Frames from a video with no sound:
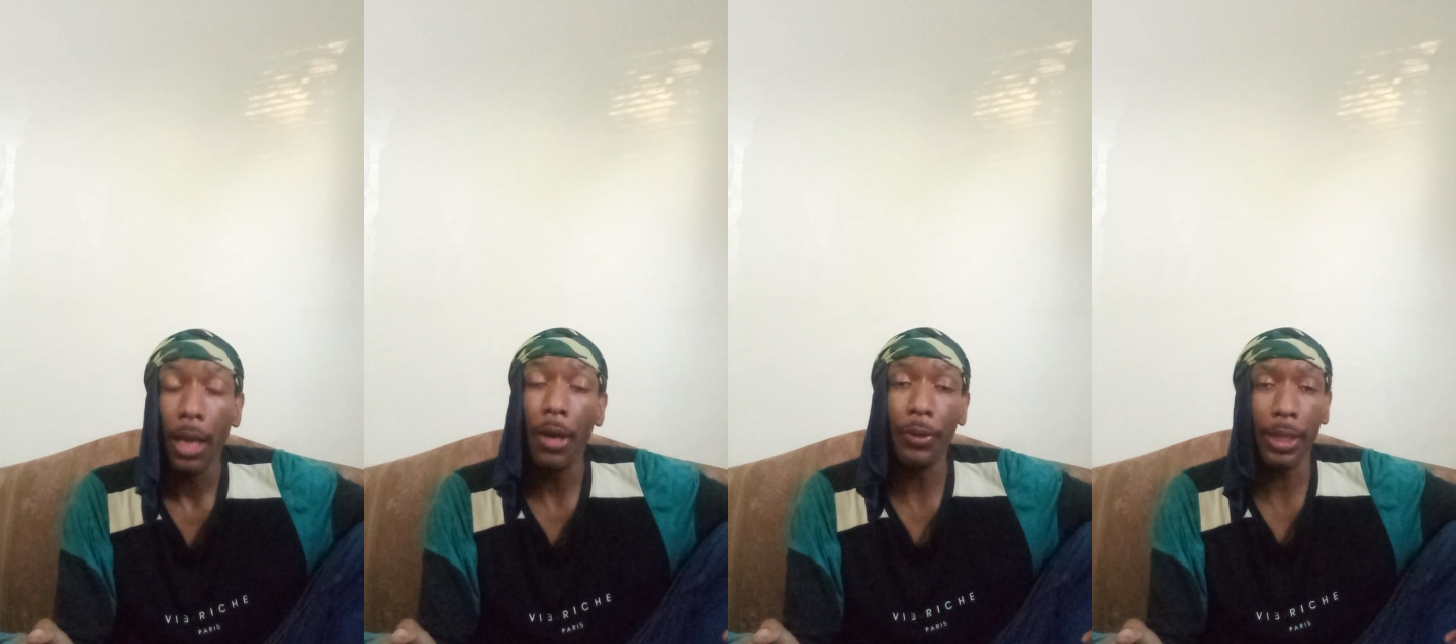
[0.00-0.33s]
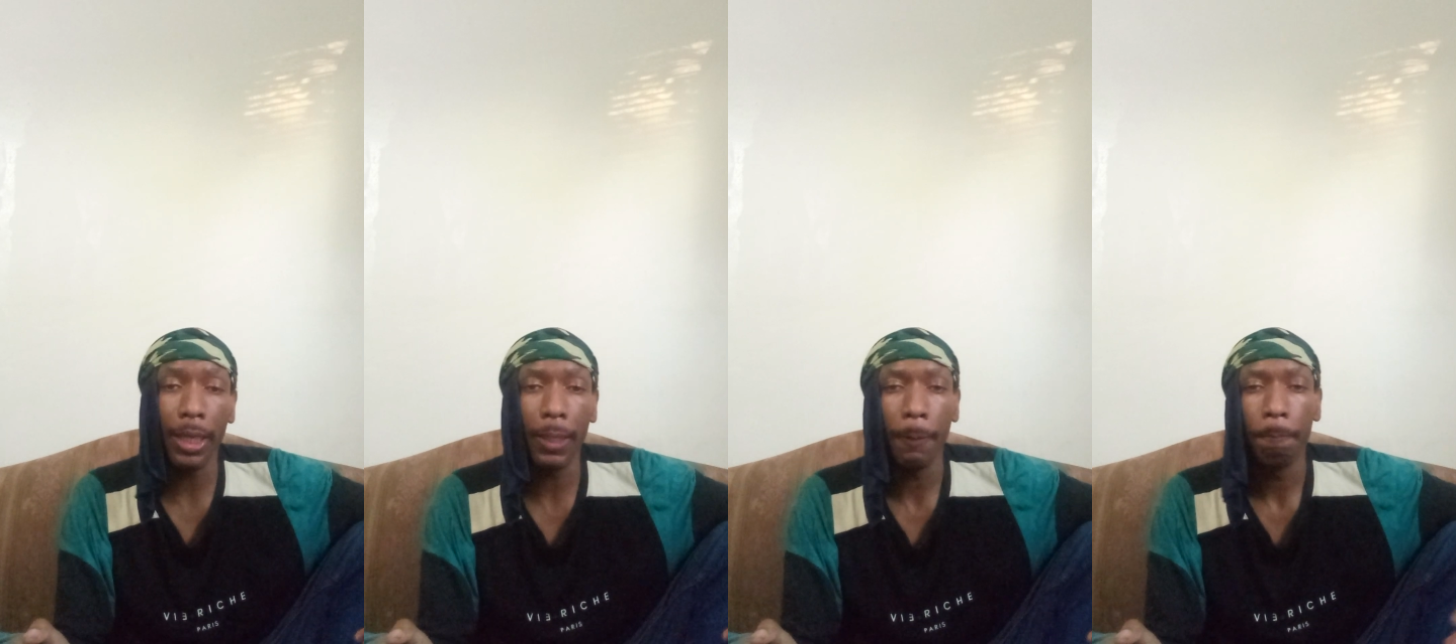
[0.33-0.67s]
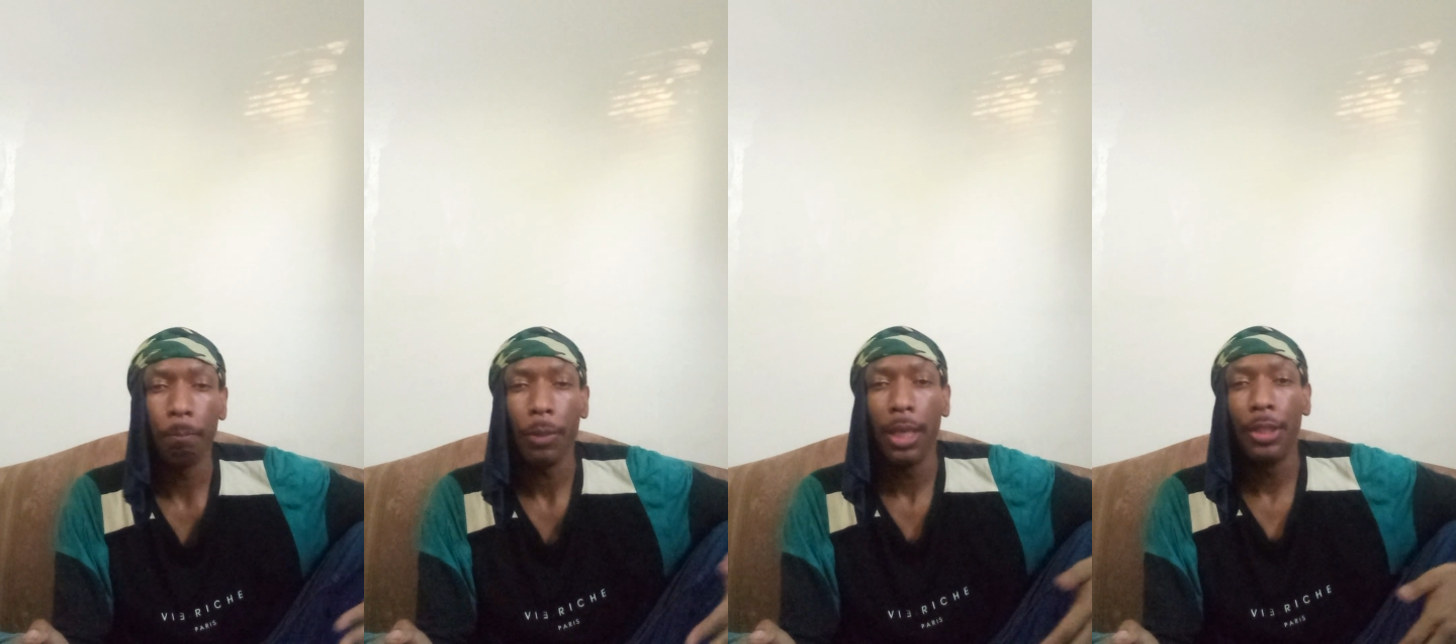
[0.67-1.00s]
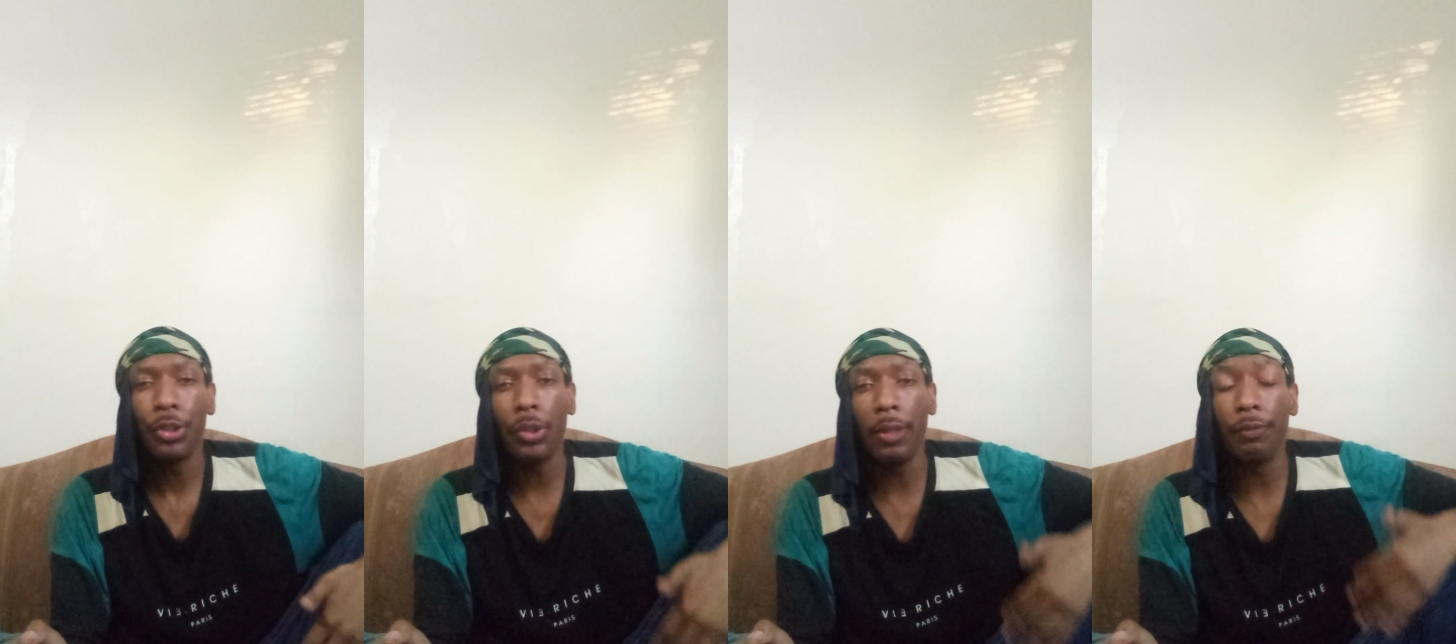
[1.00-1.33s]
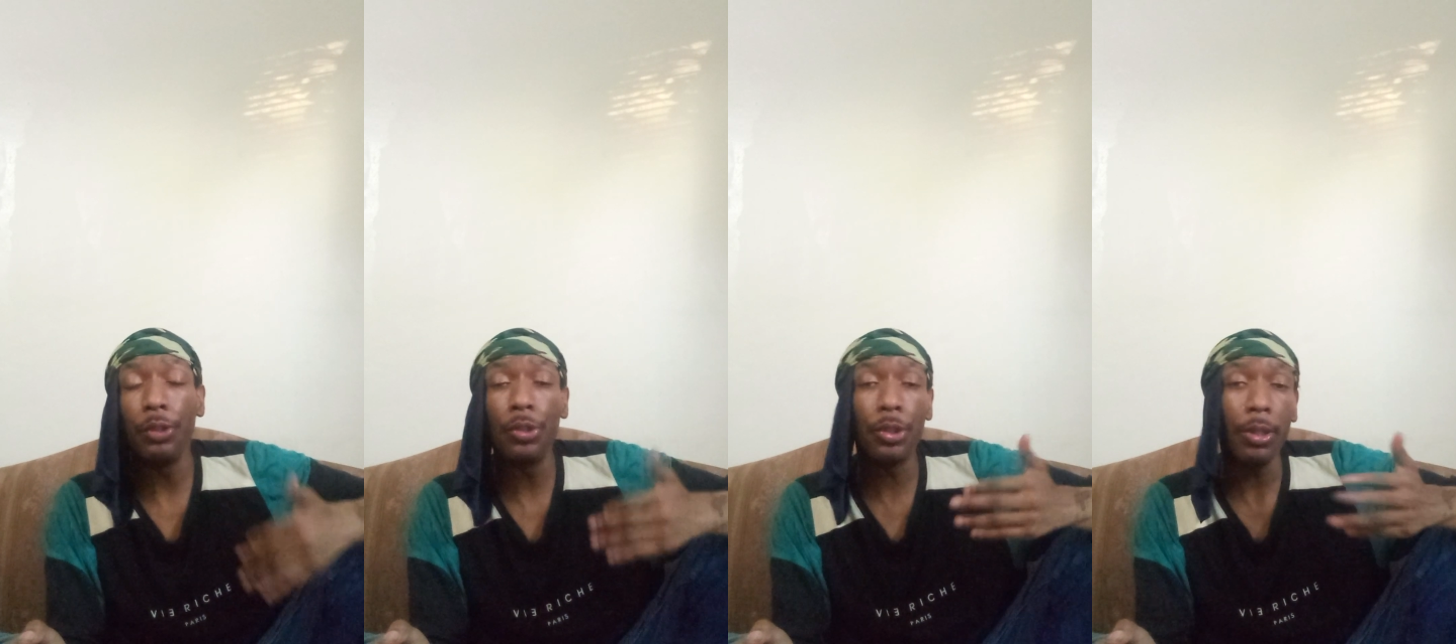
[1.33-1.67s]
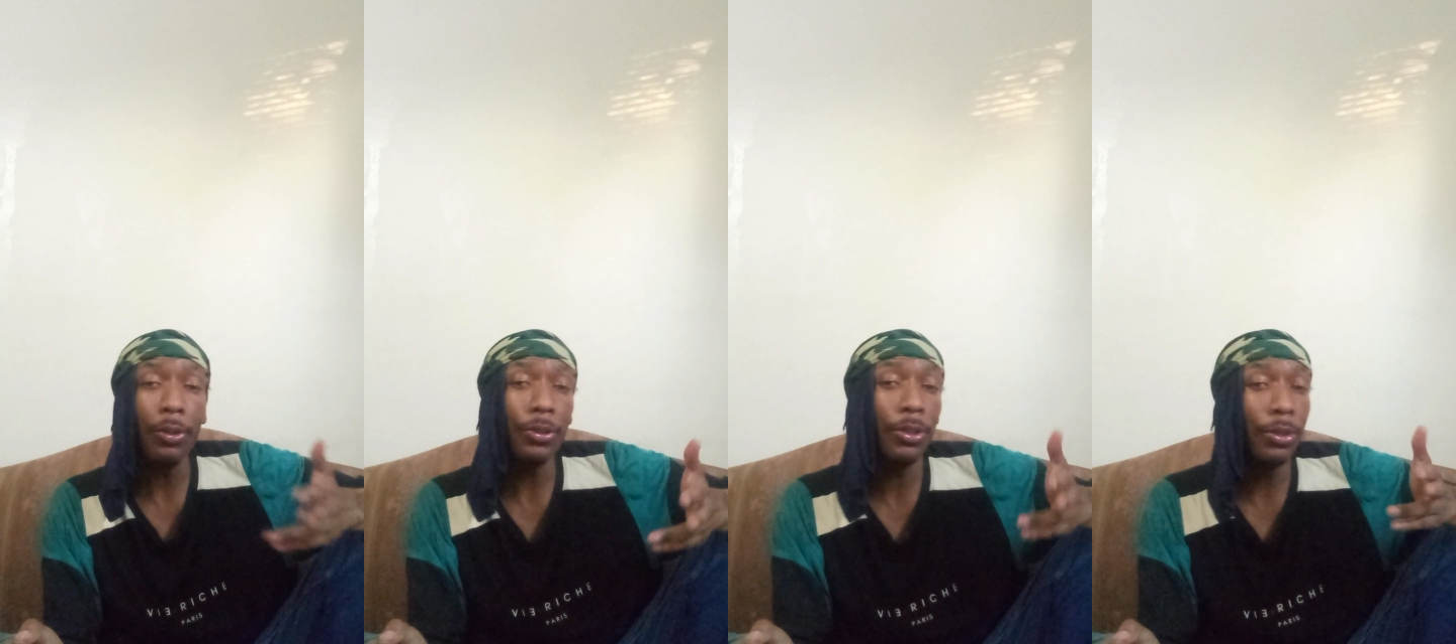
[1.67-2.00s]
Okay. So if you
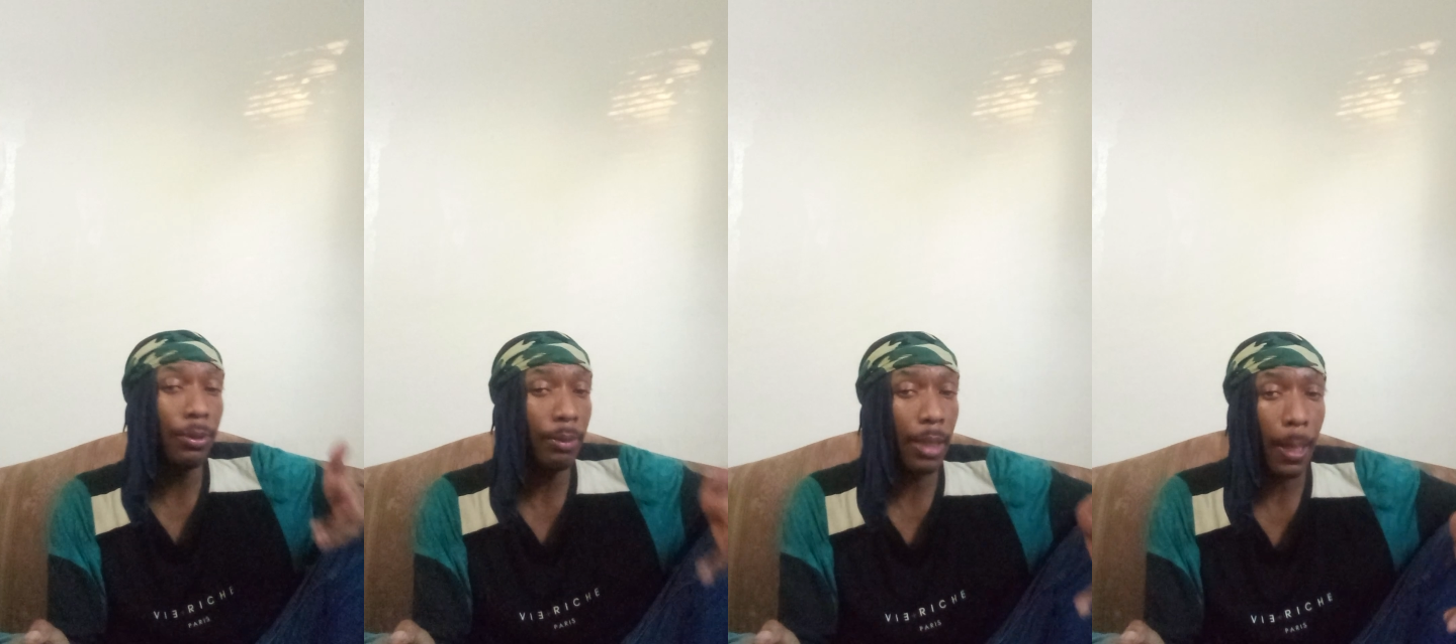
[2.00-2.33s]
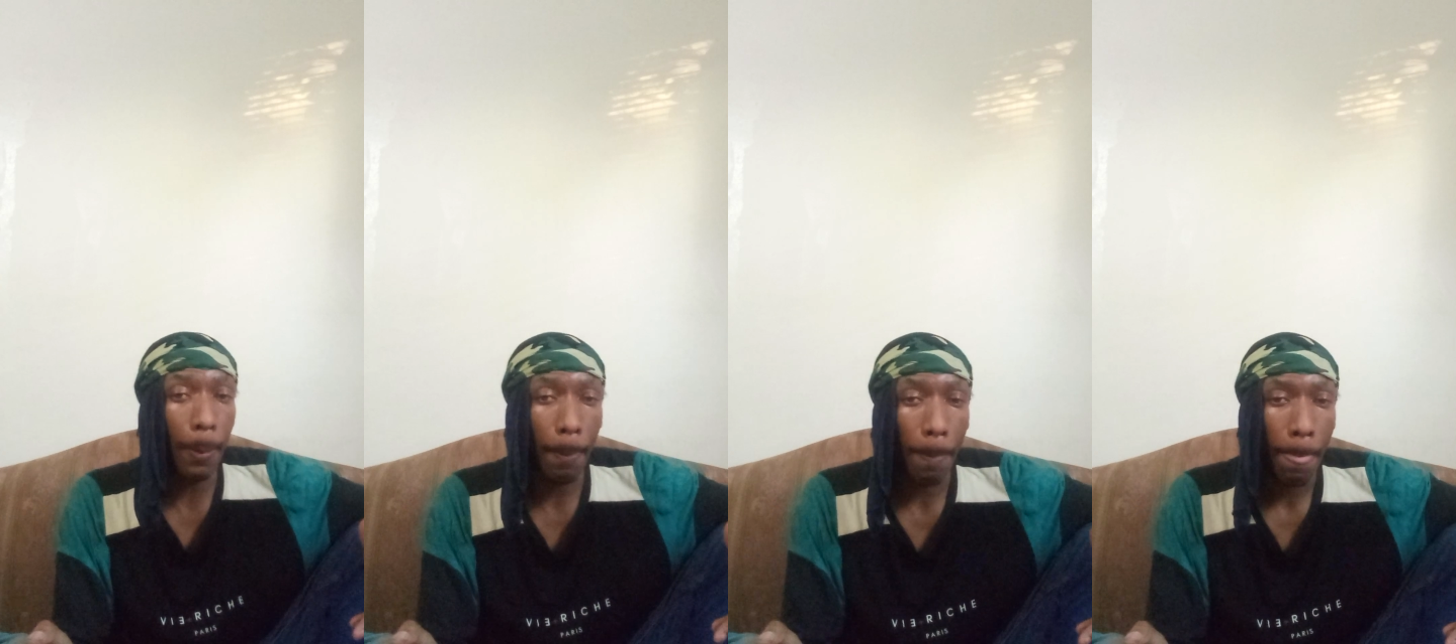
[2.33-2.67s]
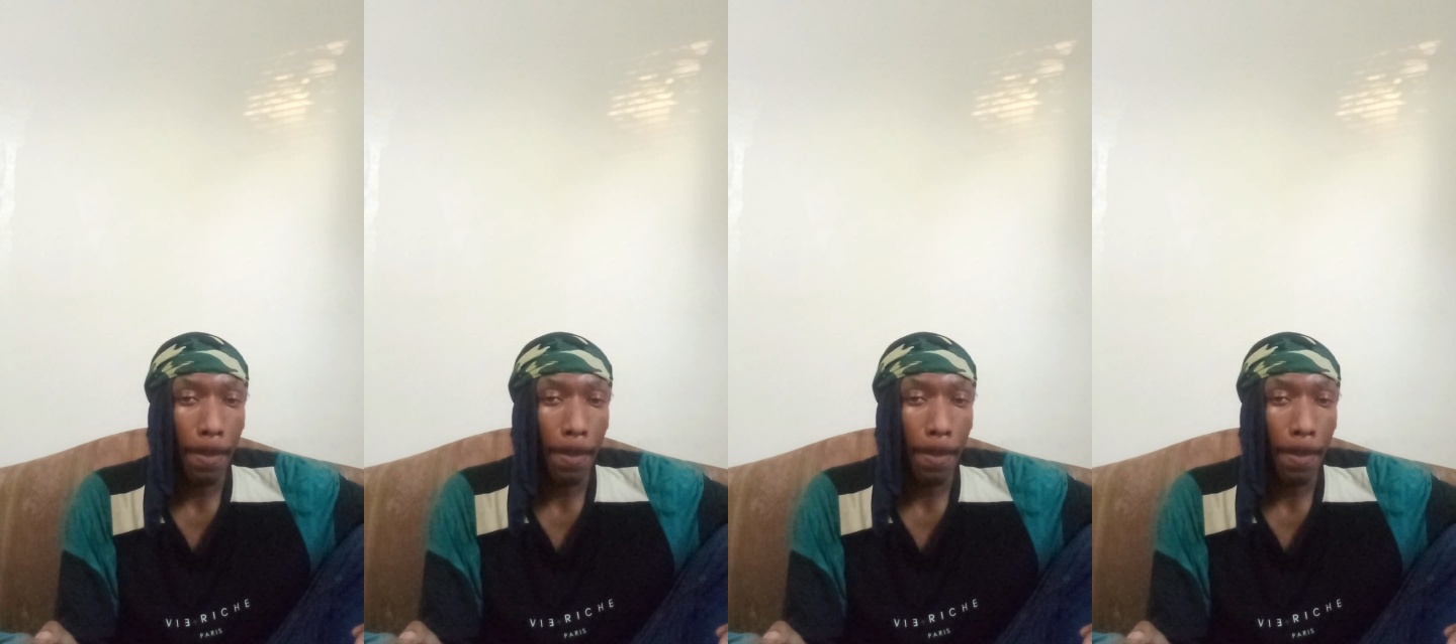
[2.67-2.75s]
chose to do that